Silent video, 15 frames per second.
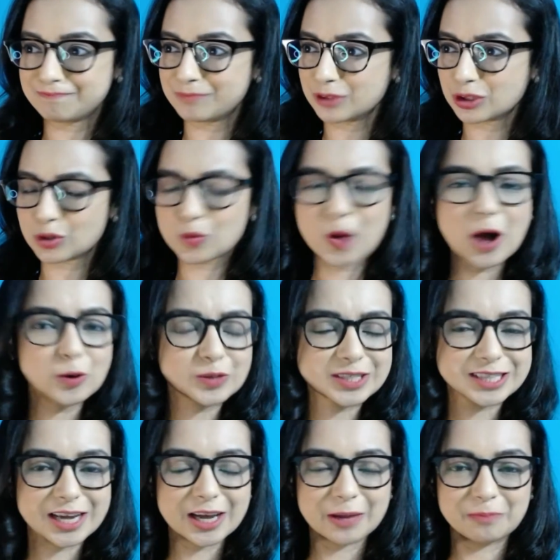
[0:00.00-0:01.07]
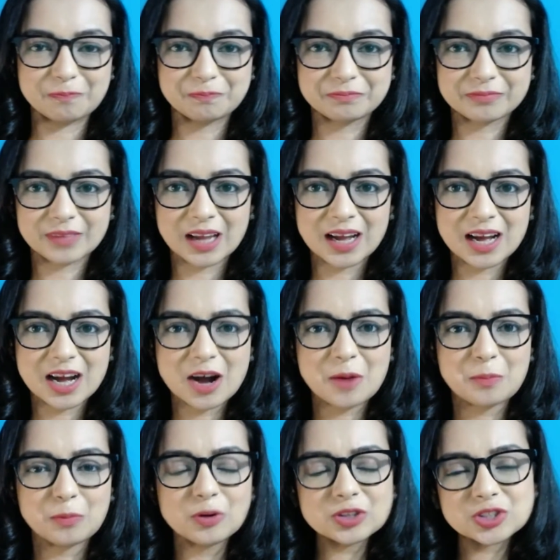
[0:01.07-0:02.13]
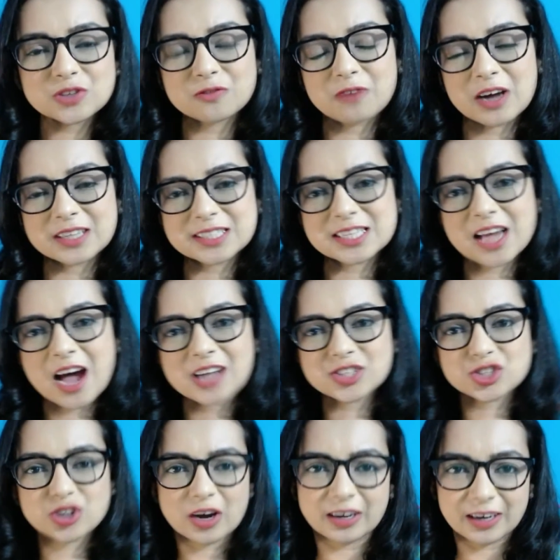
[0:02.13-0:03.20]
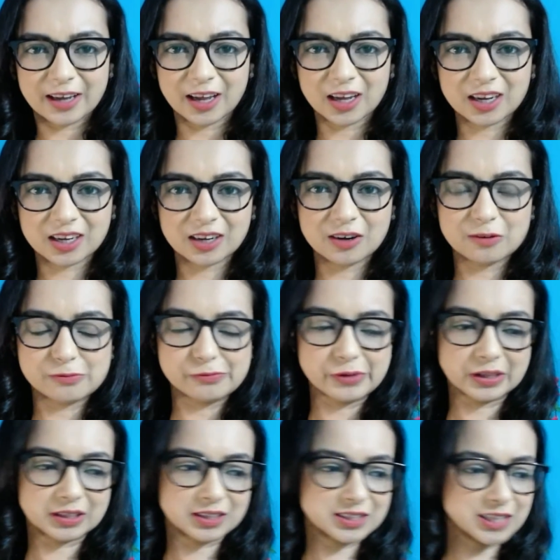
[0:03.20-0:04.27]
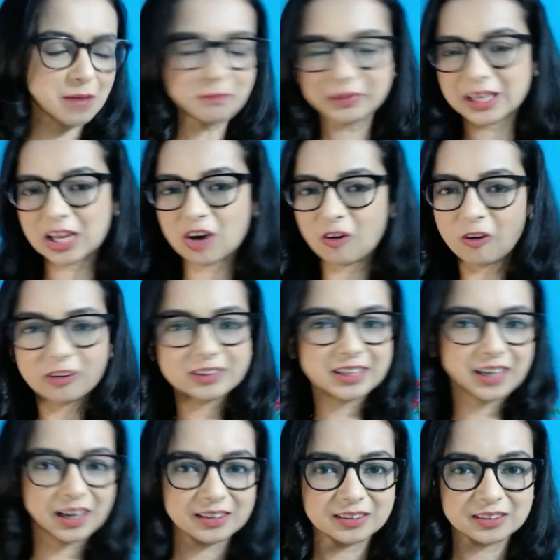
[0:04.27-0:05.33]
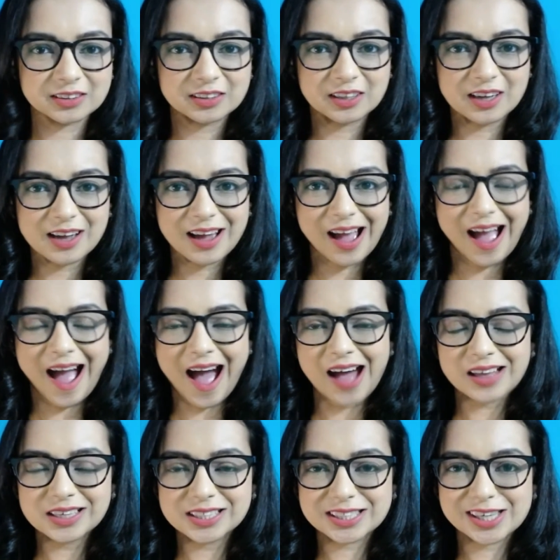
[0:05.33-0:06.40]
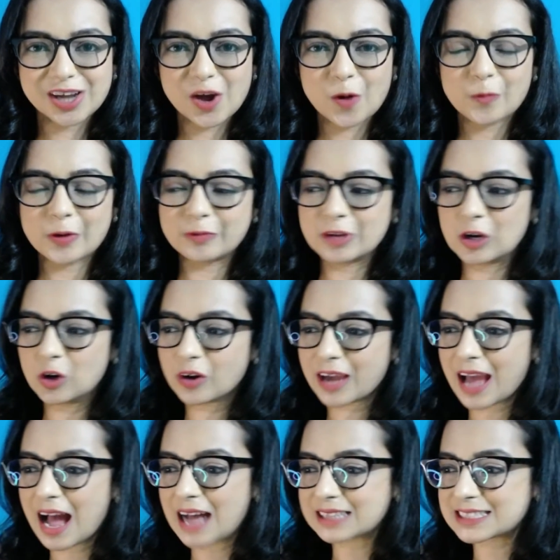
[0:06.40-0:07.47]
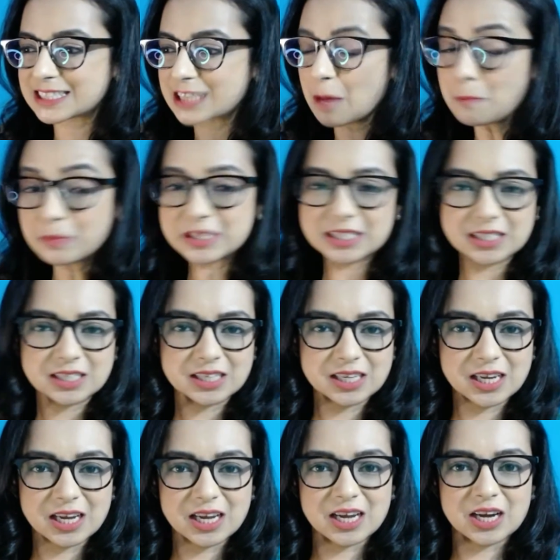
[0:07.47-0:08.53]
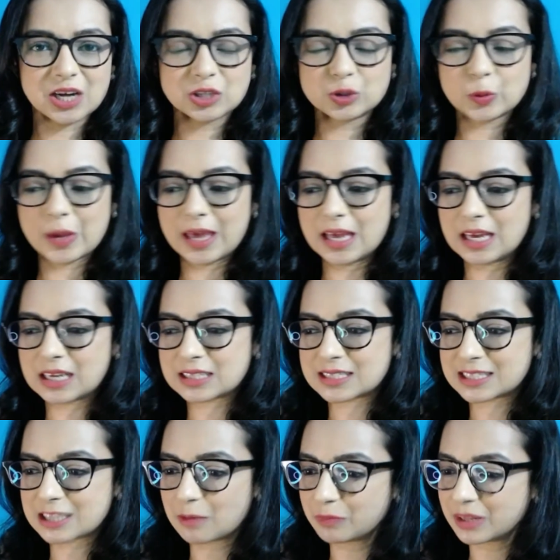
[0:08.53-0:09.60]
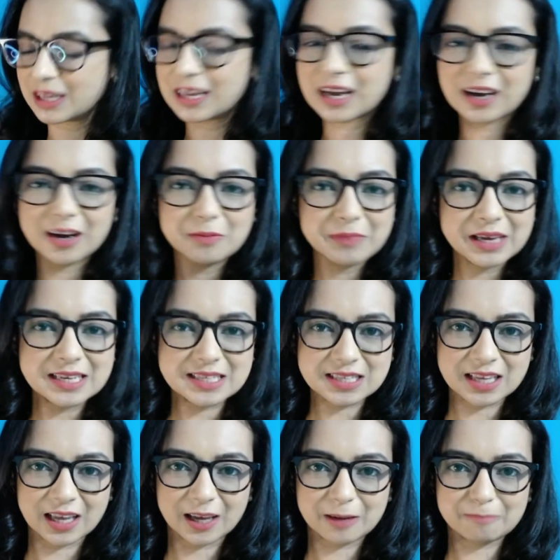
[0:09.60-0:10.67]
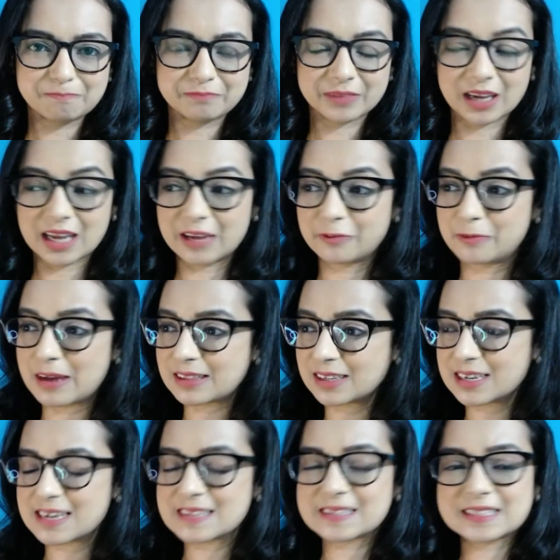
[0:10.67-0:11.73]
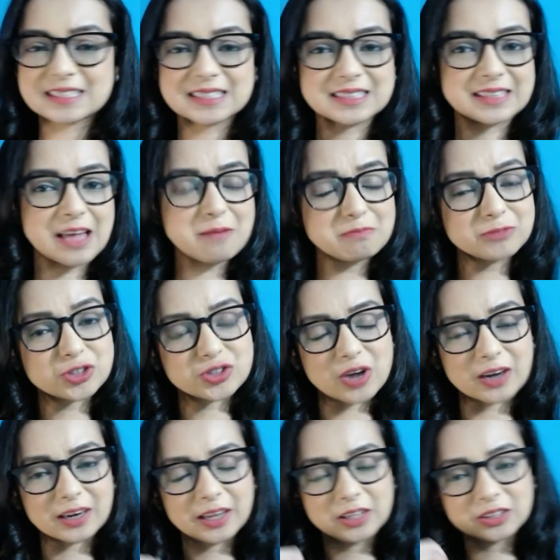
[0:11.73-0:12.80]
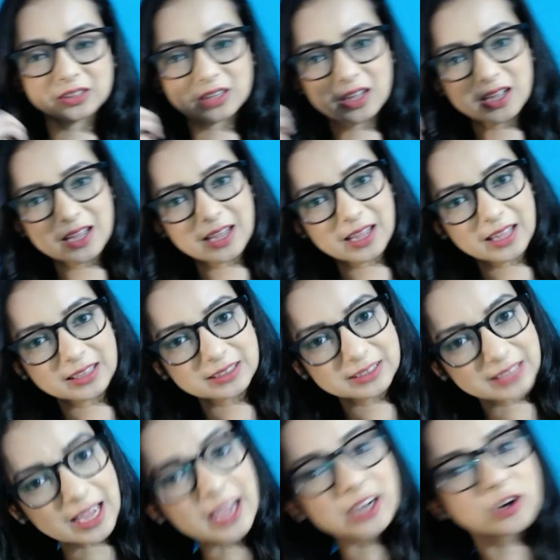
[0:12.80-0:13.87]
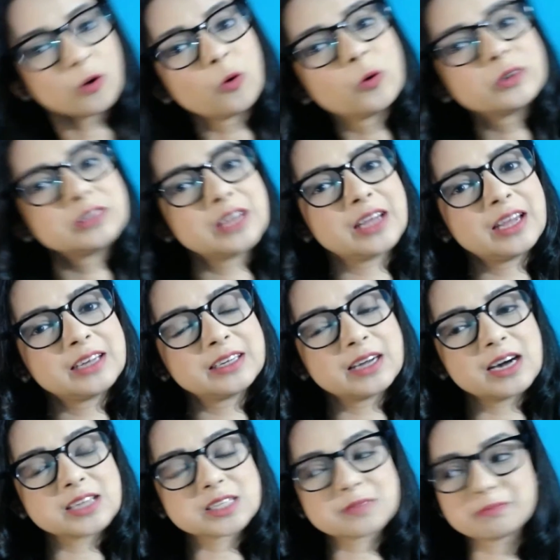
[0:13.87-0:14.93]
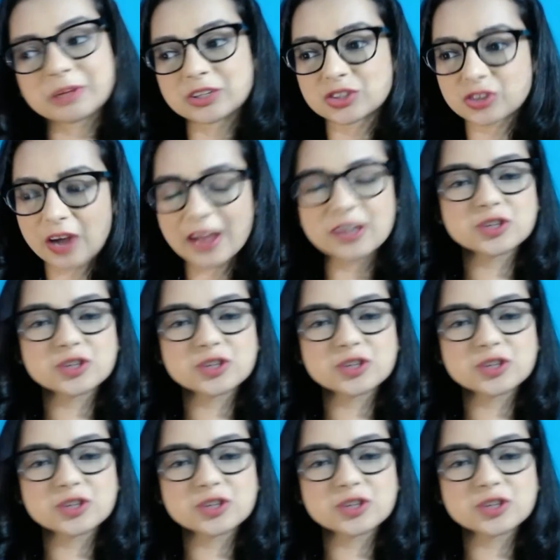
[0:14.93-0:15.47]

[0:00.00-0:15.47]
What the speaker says: throughout time, most of us are struggling with something or the other. And when we look at somebody doing something amazing, whether it's them struggling in their own areas but trying to